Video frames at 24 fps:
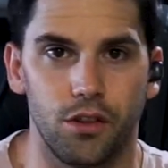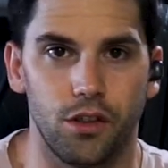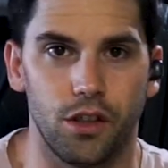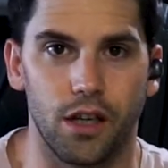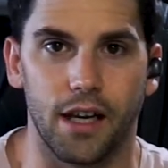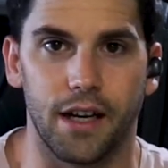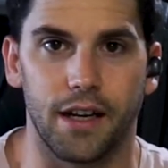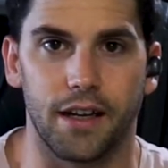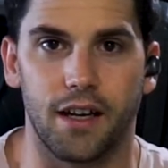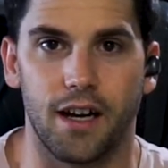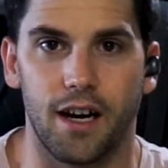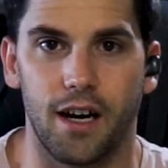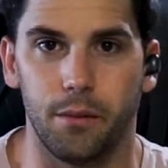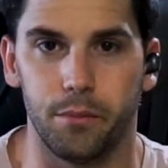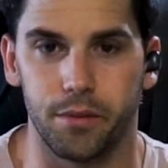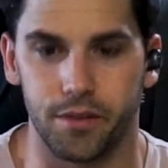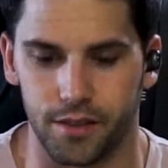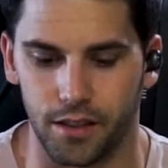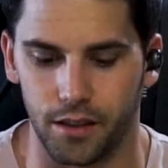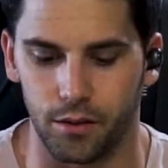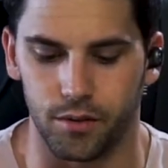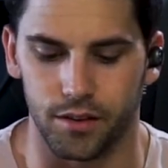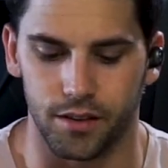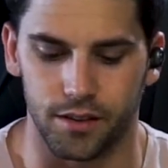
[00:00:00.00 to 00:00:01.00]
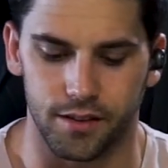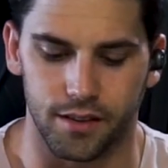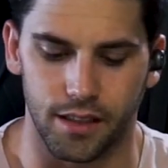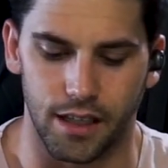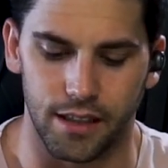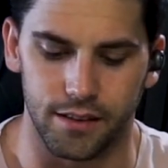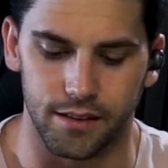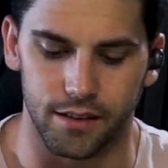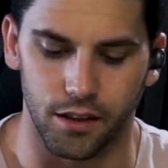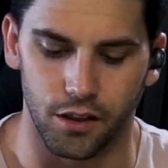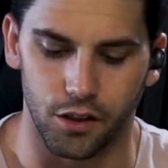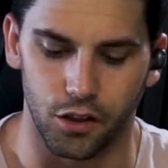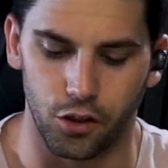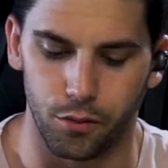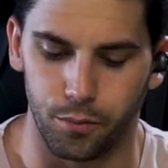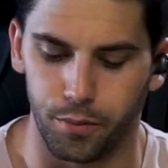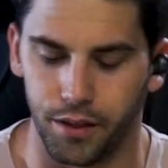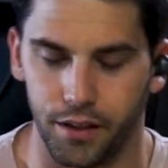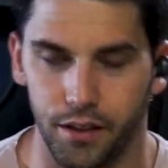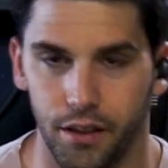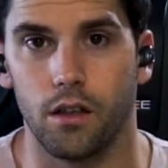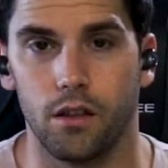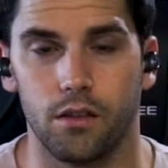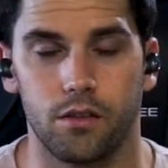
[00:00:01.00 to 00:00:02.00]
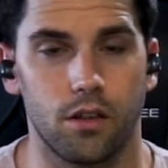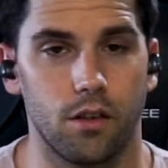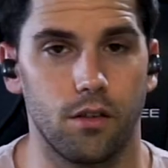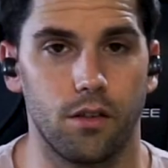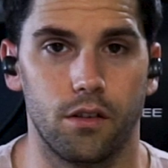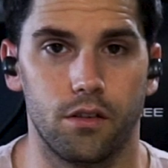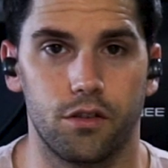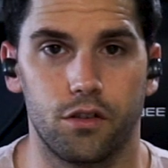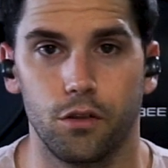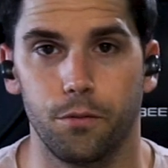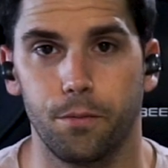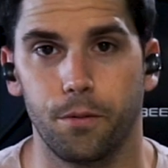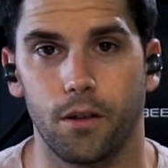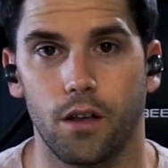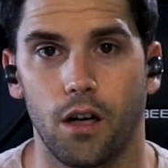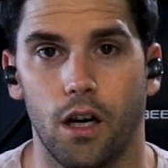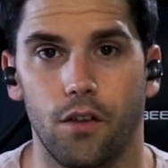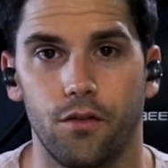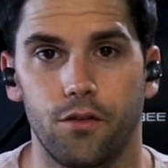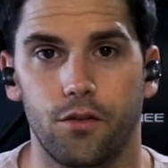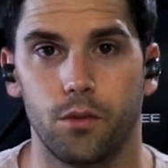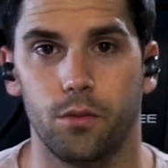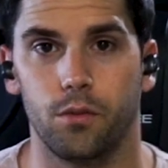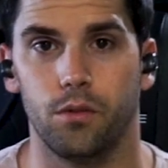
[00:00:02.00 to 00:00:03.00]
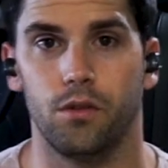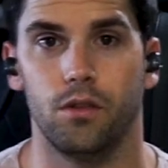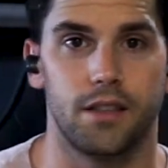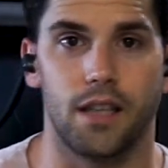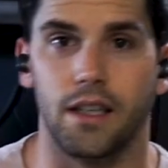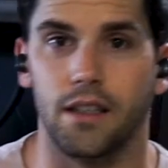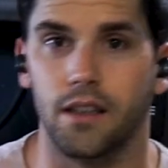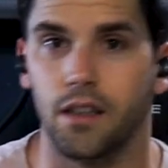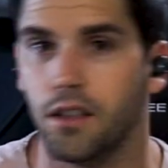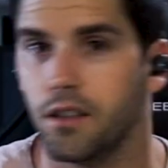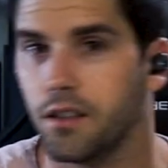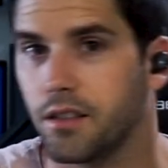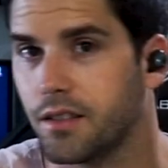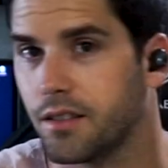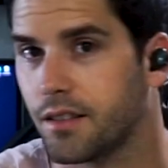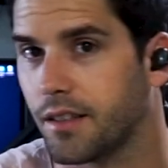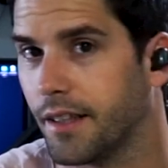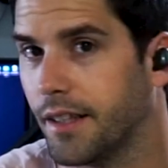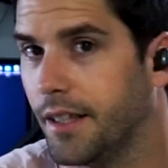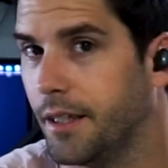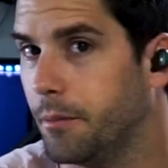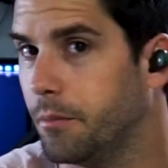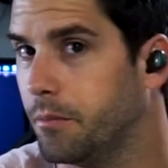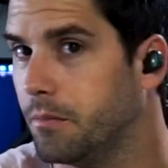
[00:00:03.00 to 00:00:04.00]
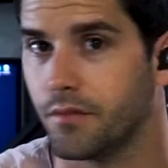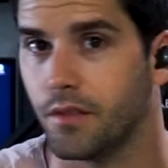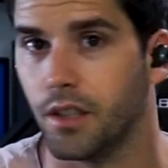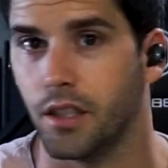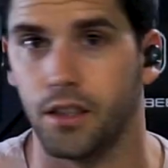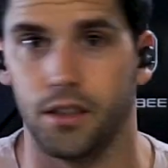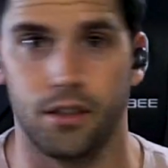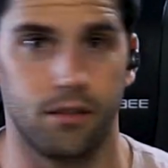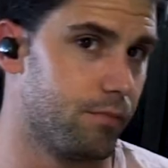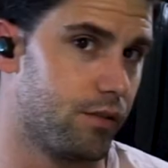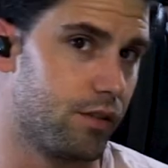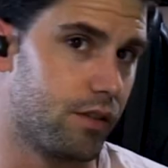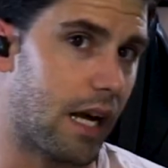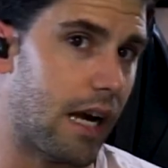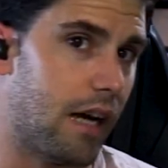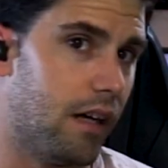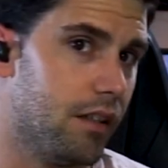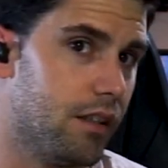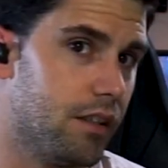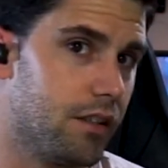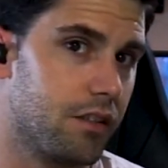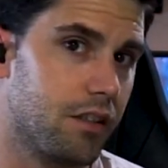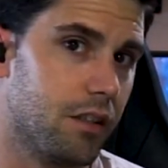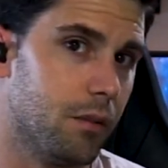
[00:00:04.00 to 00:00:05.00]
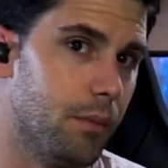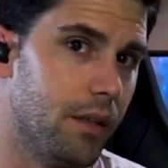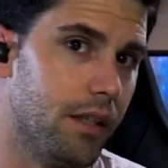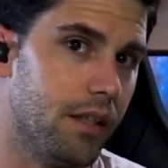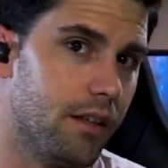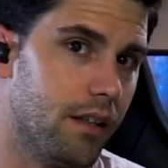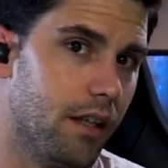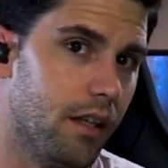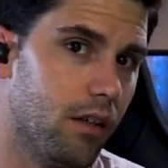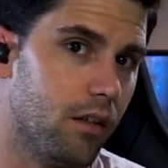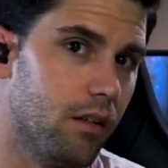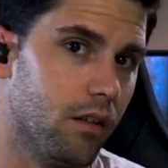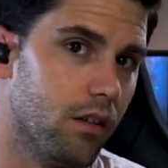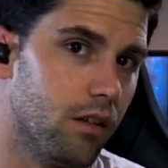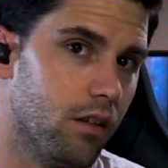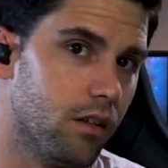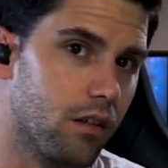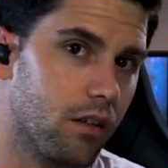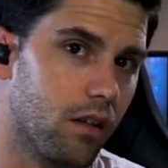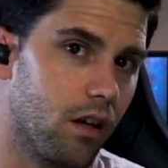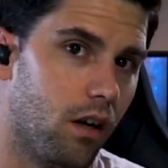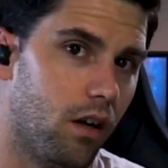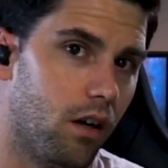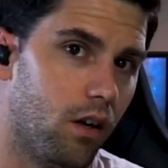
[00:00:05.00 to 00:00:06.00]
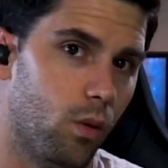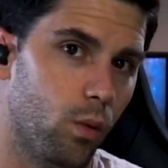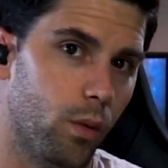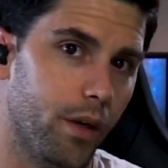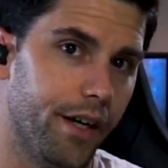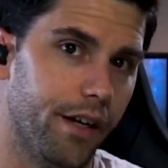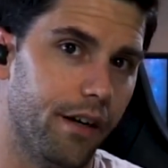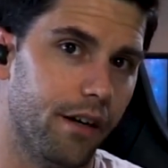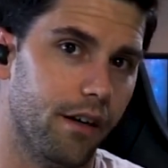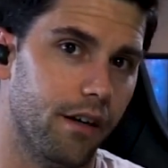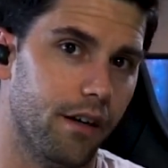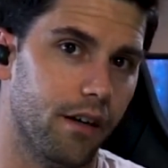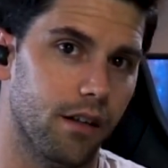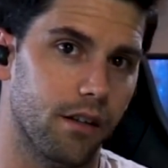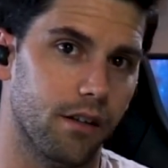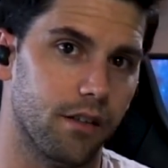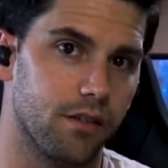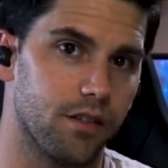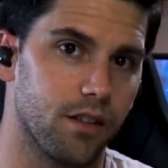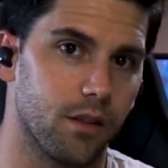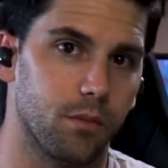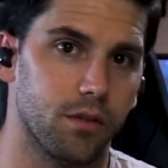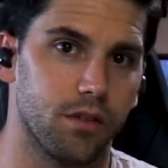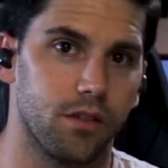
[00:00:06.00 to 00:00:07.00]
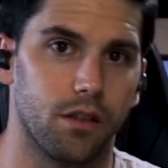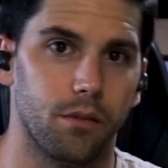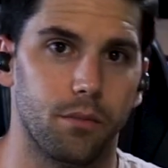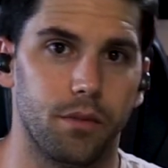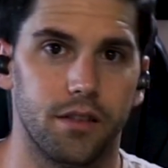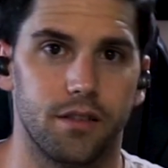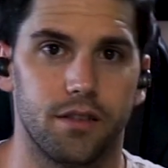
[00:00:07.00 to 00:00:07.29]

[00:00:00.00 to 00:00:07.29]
you got to compensate with the size a little bit. So they're super comfortable. They look slim. They're stylish to me. They don't look all weird and someone's going to be